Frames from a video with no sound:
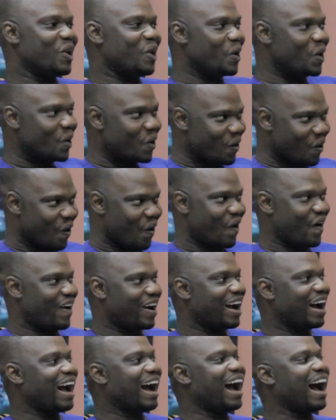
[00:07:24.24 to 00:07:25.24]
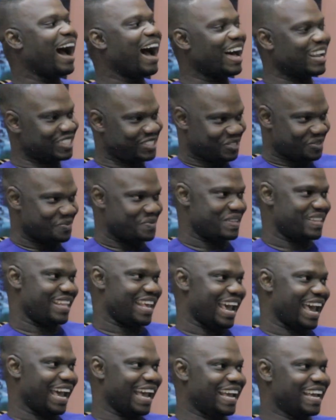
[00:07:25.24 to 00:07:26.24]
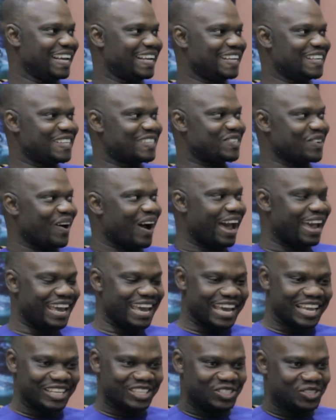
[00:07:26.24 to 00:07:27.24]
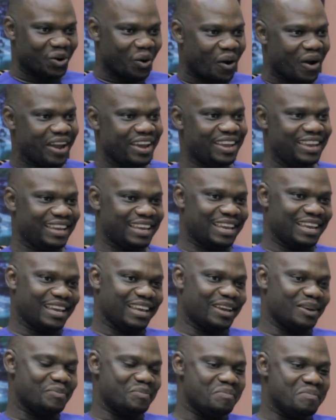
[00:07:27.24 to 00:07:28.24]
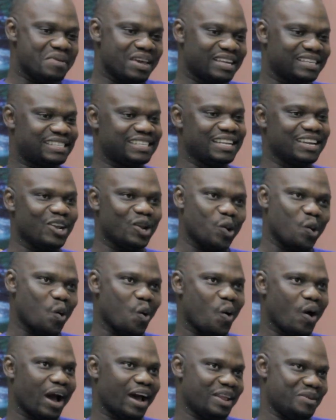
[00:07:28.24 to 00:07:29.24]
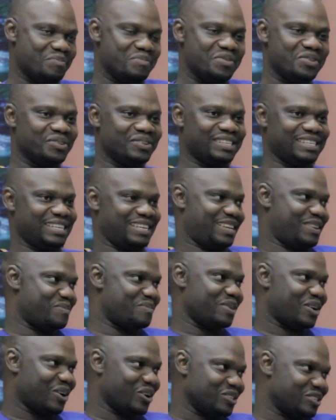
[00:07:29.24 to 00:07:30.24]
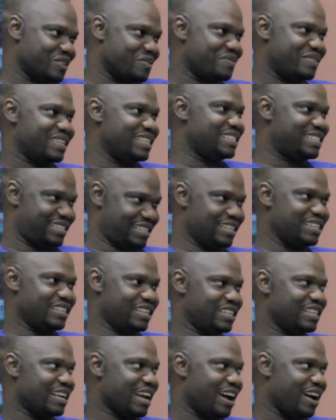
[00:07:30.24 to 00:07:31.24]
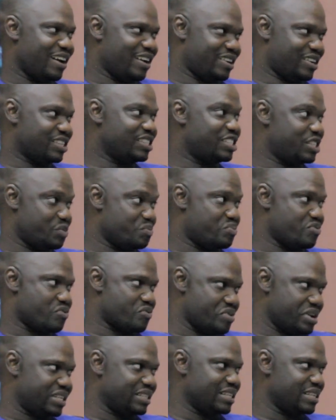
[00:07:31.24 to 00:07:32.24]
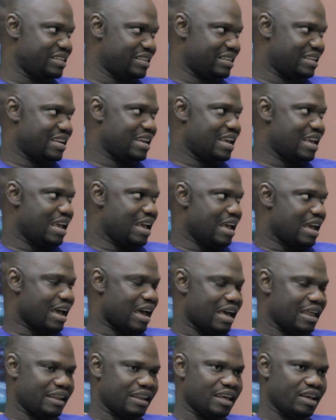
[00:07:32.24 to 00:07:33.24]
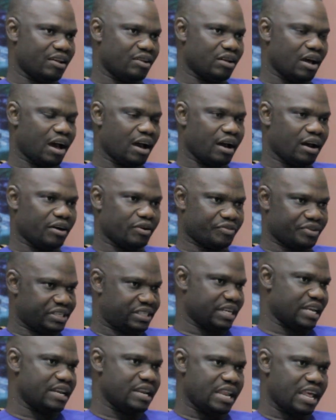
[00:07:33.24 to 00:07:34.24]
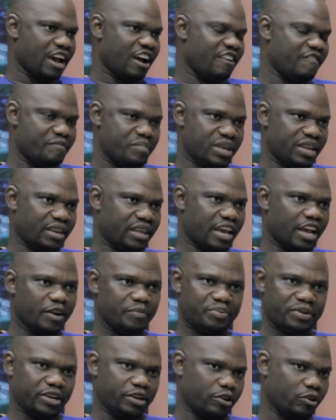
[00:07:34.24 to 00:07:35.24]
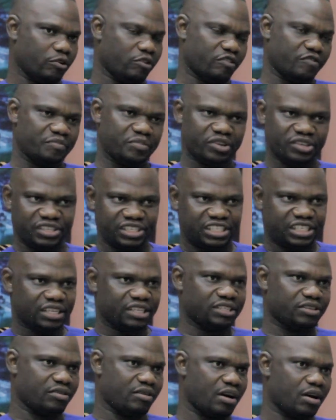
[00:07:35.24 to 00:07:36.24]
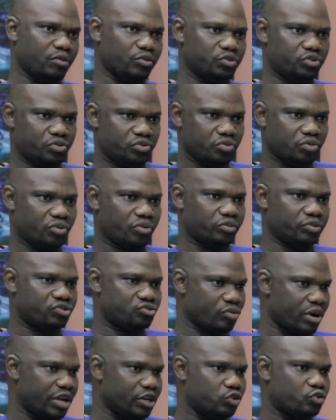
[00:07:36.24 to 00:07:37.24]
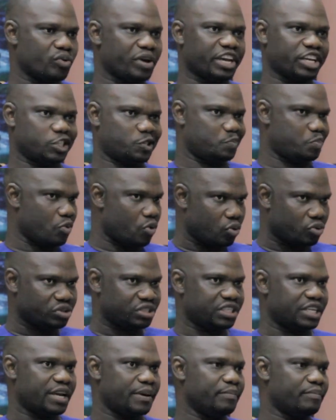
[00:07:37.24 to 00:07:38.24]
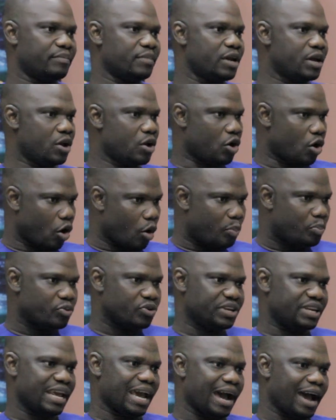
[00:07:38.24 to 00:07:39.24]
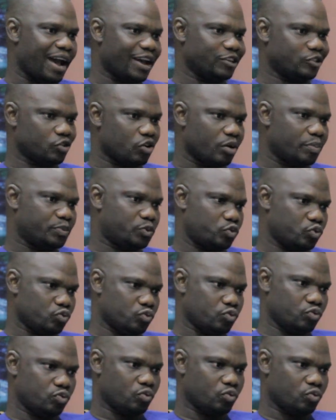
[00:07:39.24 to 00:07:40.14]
law has to be there. So I enjoy mixing law and music because of this simple reason. And then recently I've been helping a lot of musicians around, you know, trying to expose them, open their eyes up to